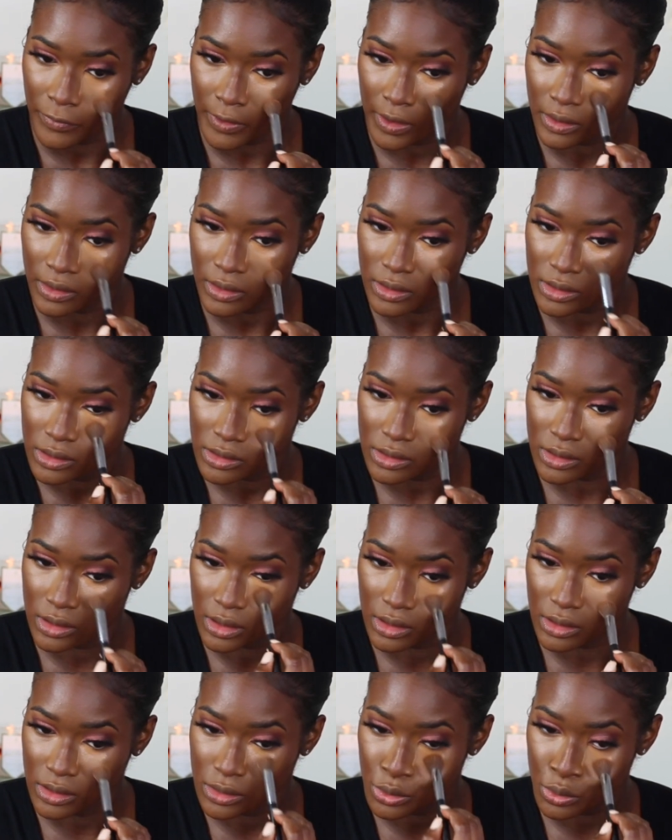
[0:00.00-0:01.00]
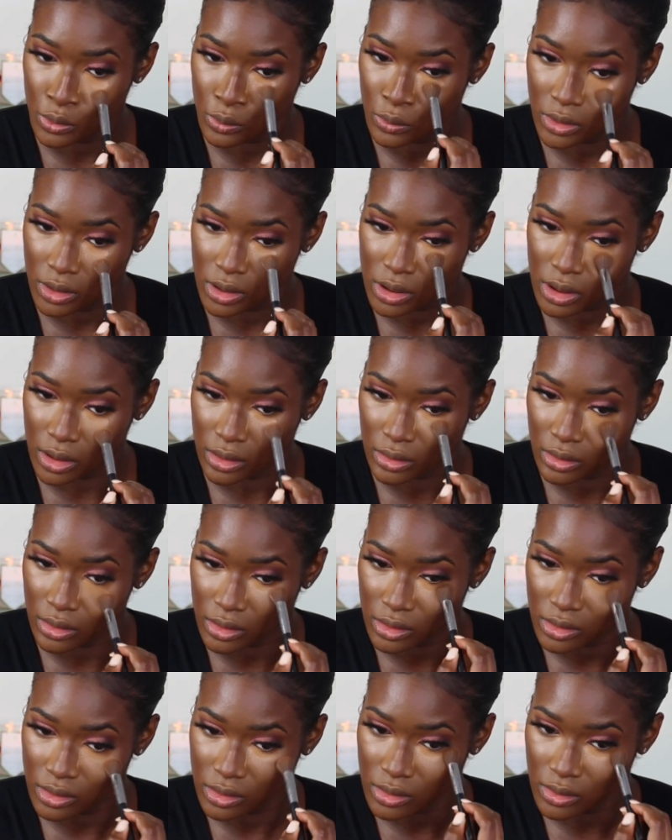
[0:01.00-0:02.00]
And these two
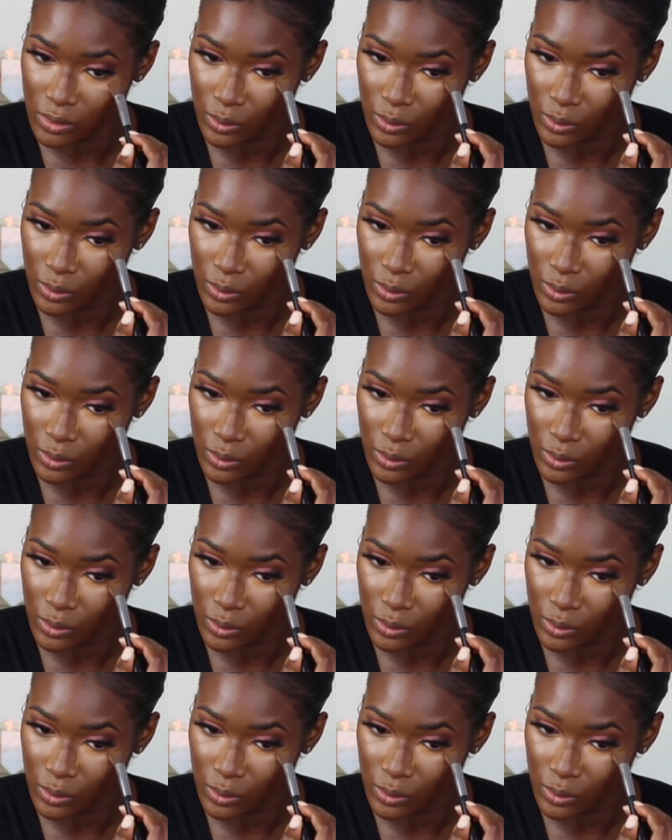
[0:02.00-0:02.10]
concealers